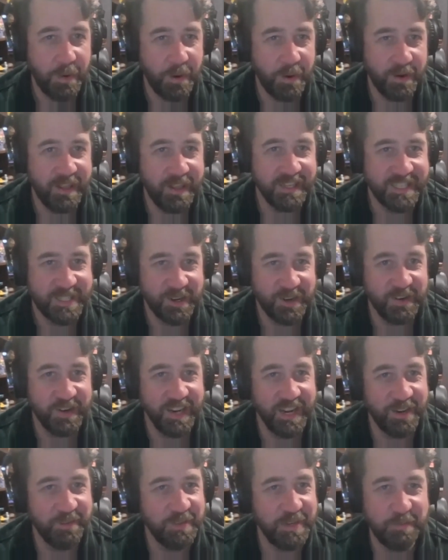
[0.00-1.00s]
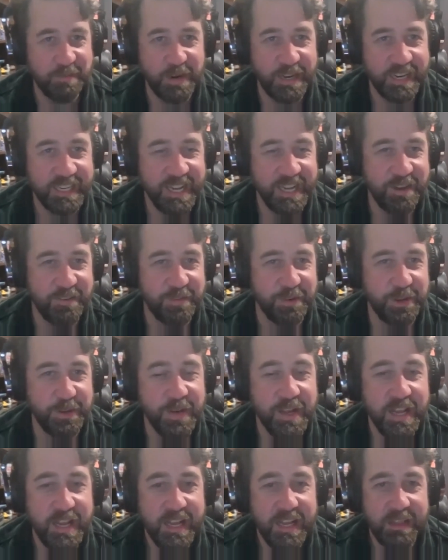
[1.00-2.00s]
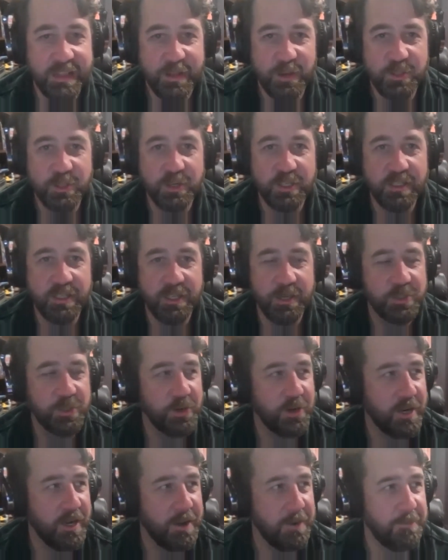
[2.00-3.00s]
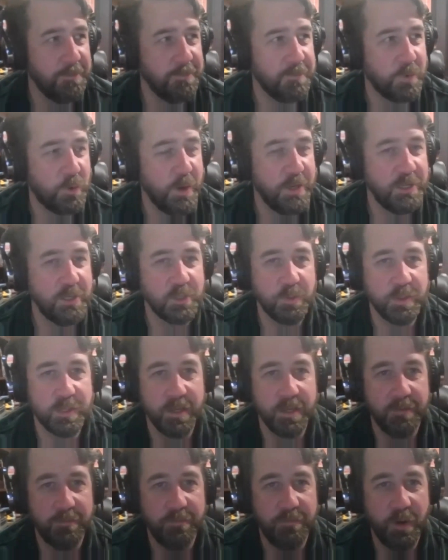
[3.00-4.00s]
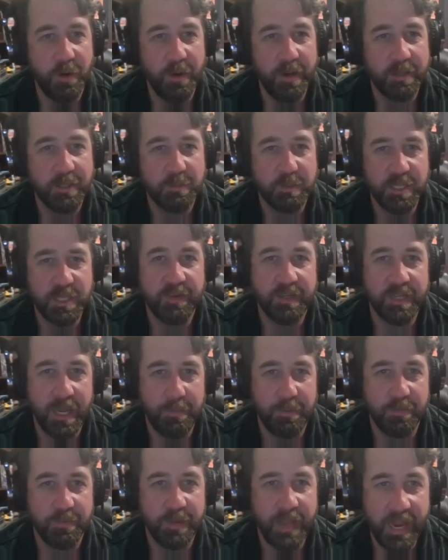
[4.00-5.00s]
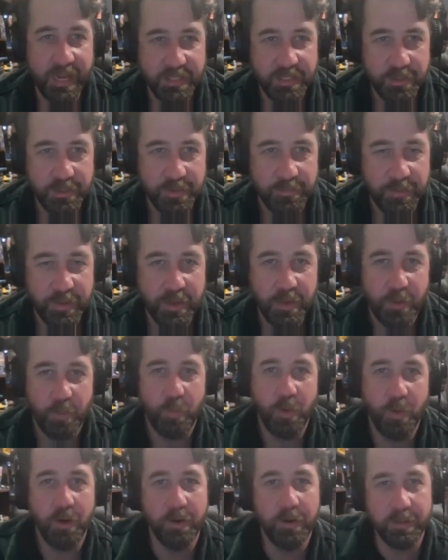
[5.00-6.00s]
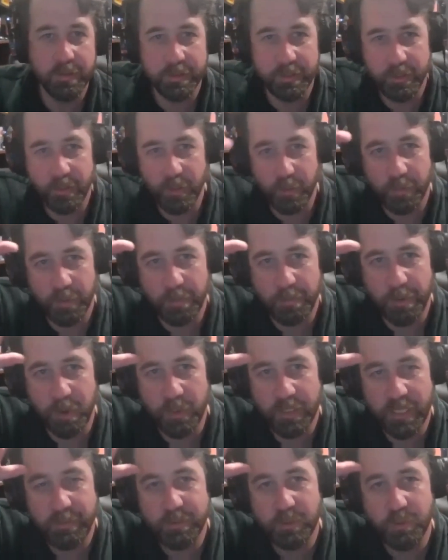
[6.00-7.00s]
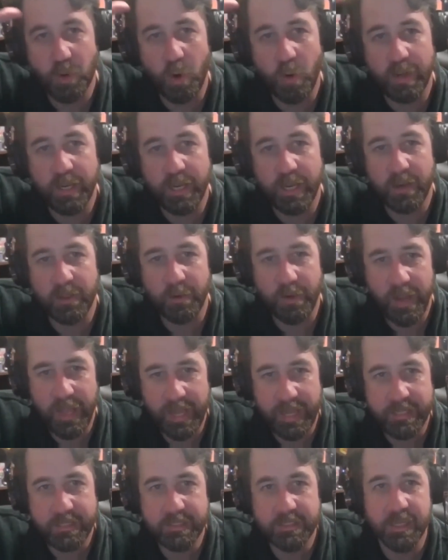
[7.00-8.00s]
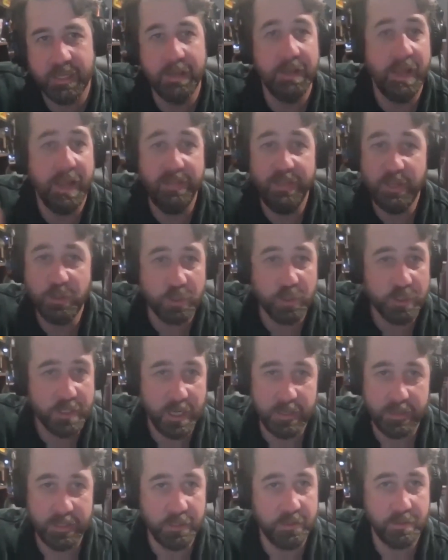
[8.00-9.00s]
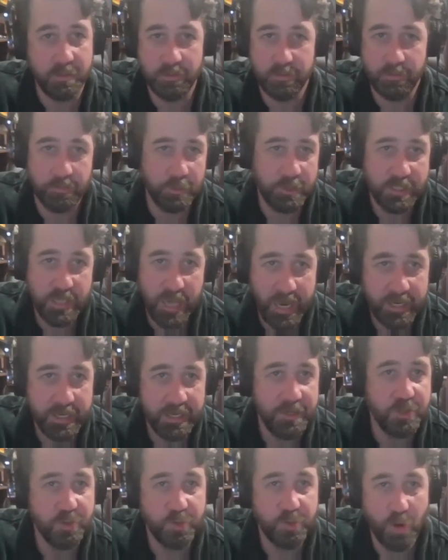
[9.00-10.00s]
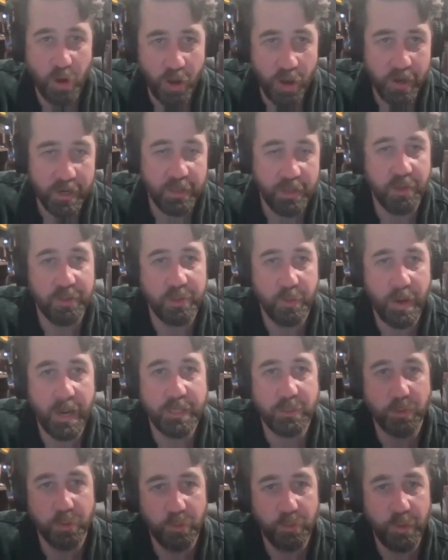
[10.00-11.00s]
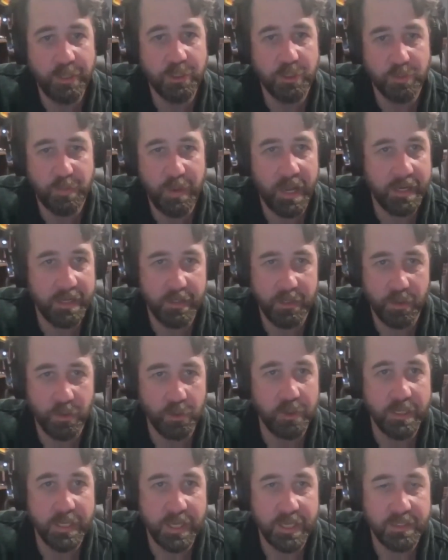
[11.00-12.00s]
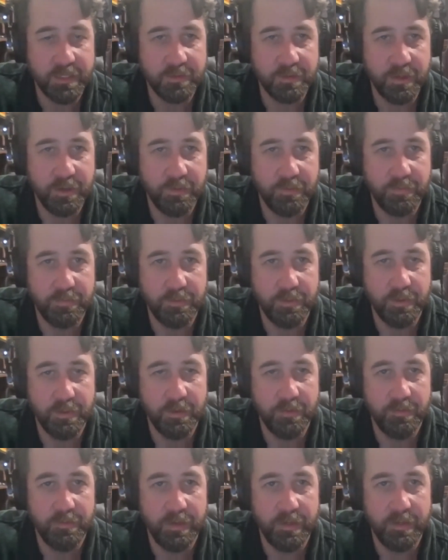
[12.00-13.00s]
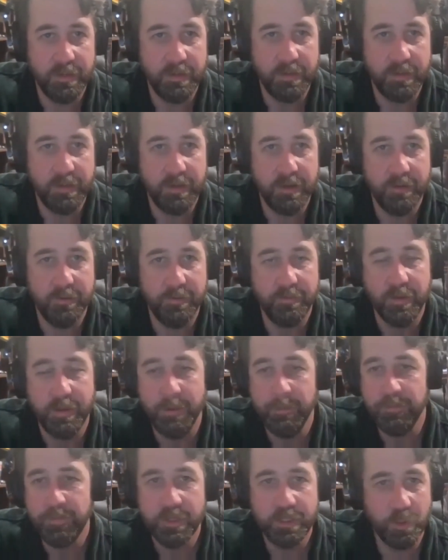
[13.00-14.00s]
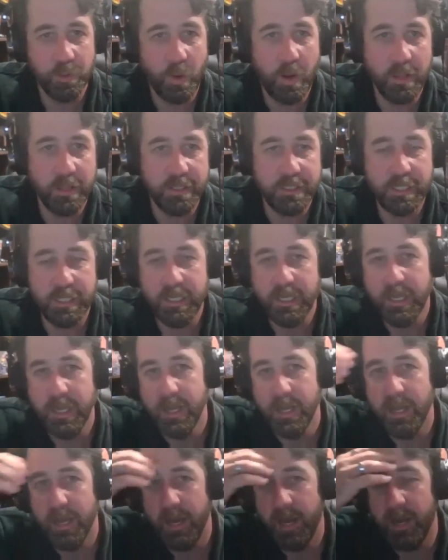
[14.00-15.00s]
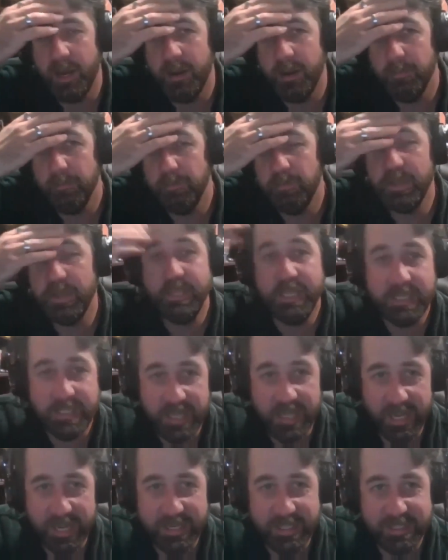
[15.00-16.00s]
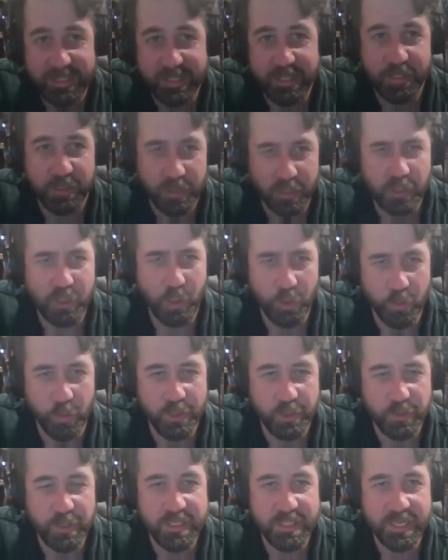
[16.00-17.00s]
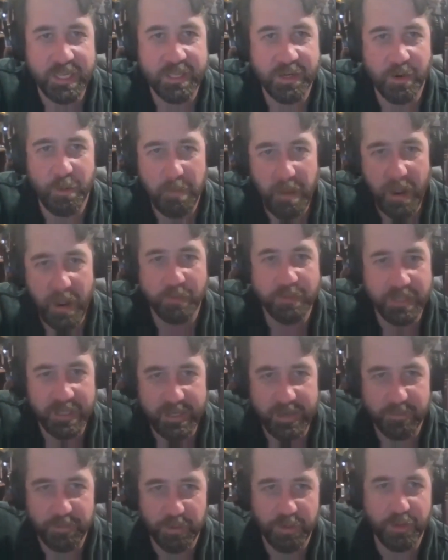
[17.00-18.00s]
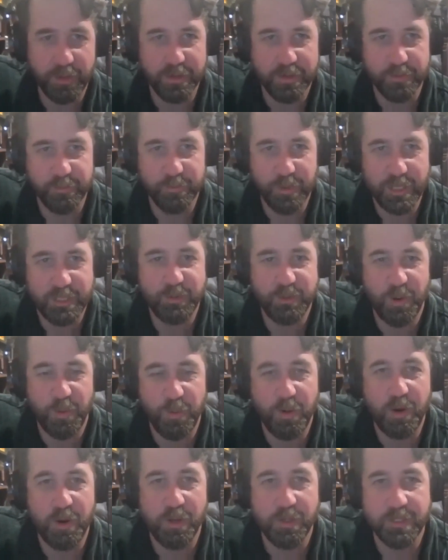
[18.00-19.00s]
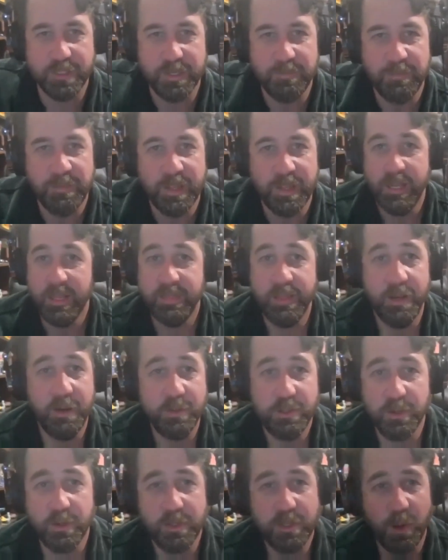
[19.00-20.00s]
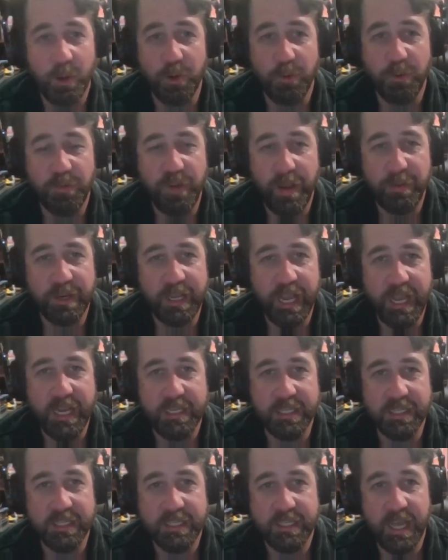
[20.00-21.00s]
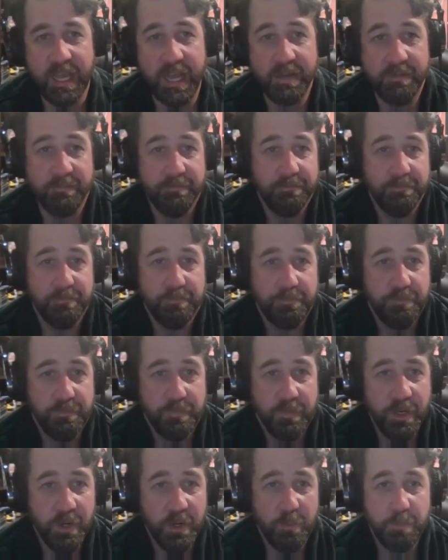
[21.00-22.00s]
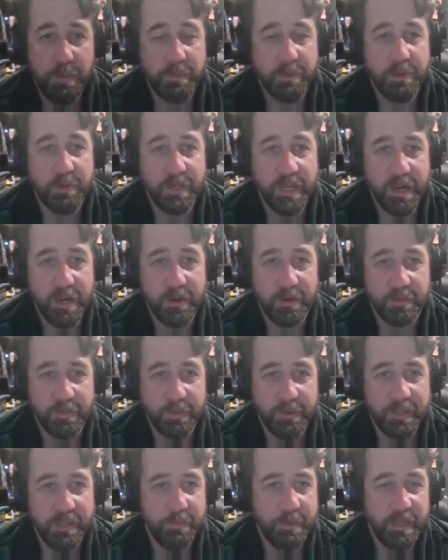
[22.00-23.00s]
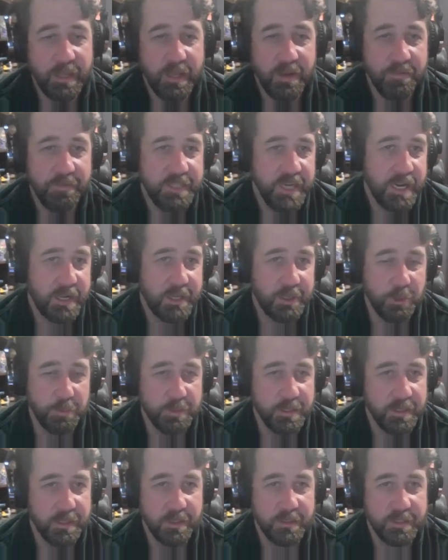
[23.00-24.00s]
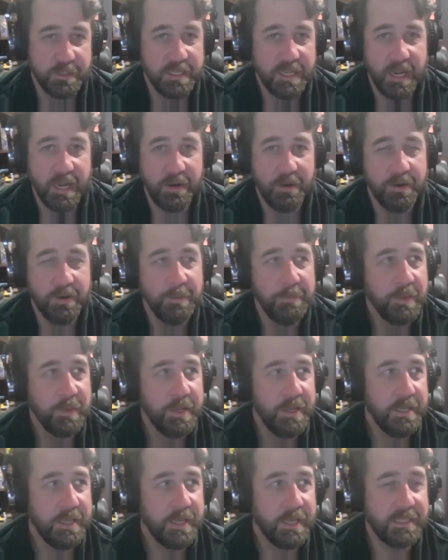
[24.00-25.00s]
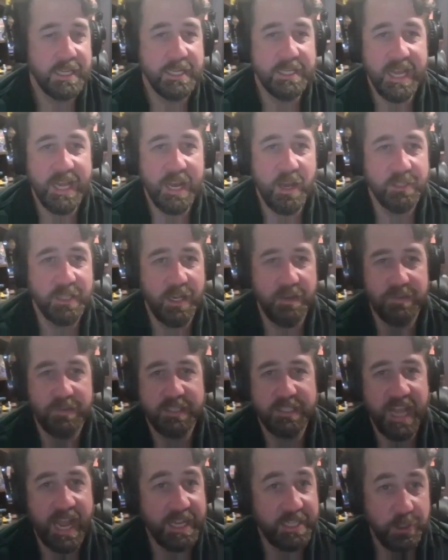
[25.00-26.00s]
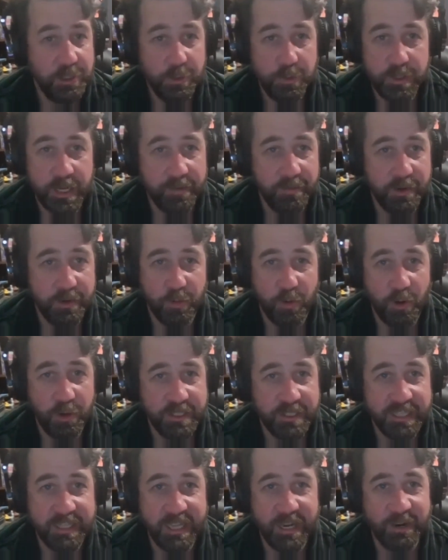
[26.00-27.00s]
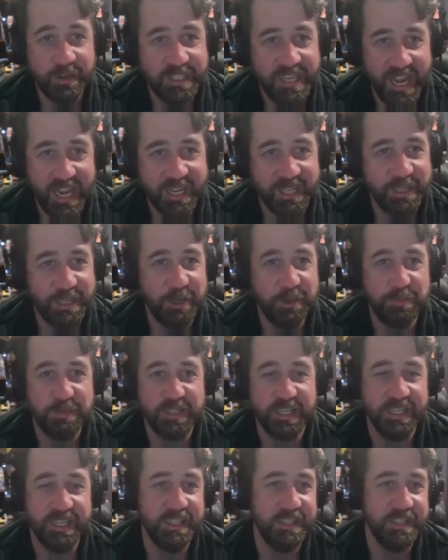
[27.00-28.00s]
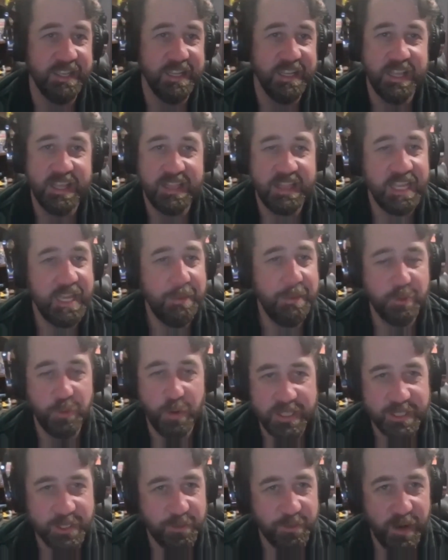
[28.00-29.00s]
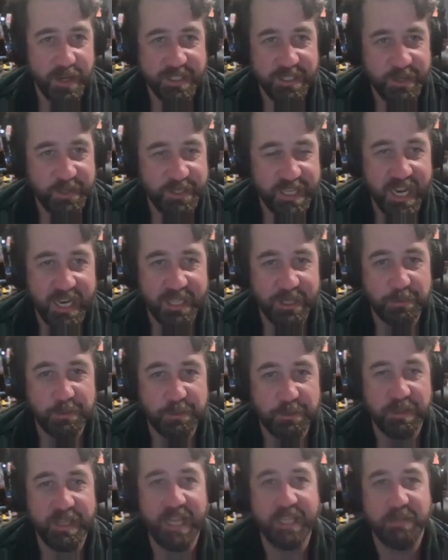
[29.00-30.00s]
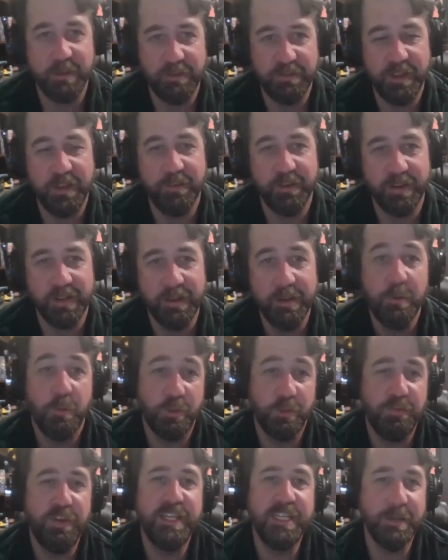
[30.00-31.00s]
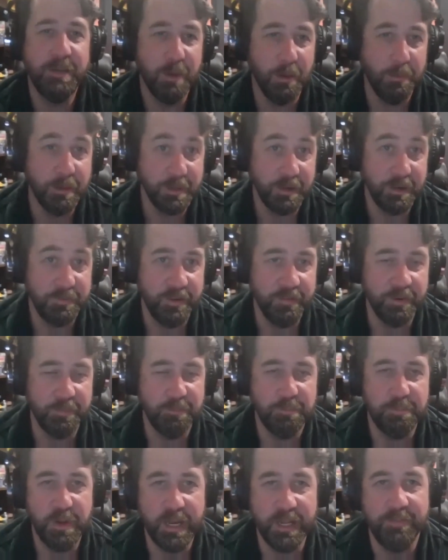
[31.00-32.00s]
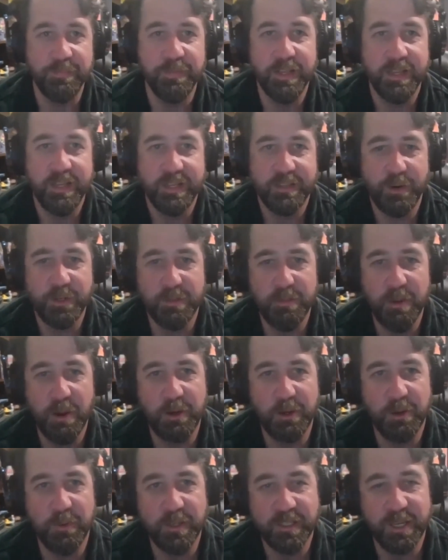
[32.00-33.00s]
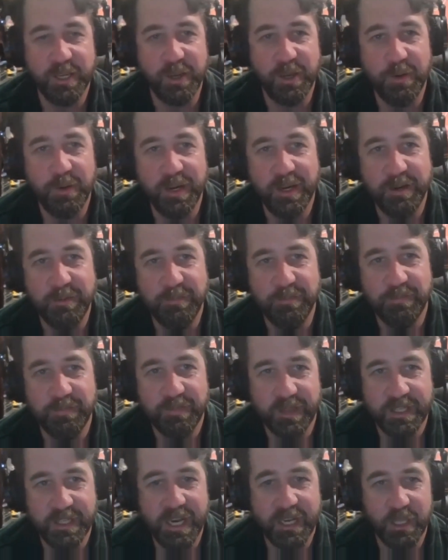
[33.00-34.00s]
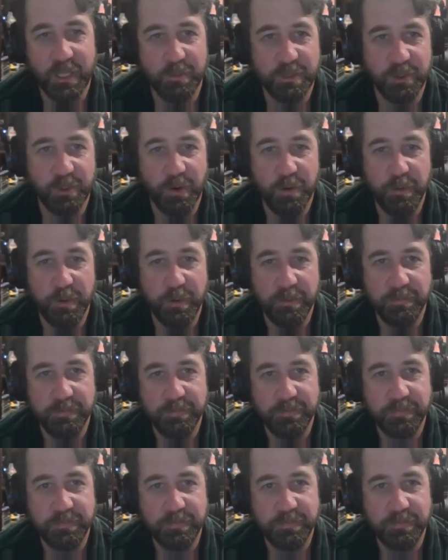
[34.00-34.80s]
part of the story. I don't mean to bring it down for you. Those are those are um, creatures with a very specific type of cancer, where you know the bone keeps growing out of their heads, and these are these were cited and drawn and thought they were actual creatures back in the early days of, of, of, zoology. Um, but these days, the, the cute ones we see that are mounted and put on restaurant walls, those are total fabrications that you know, people don't care. They, we love jackalopes. There's entire, like I said, towns that have statues at every crossing that are jackalopes and themed restaurants that are jackalopes. But that's my favorite. Well, the Fiji mermaid is my favorite. But as far as American ones go, um, the jackalope's a great one.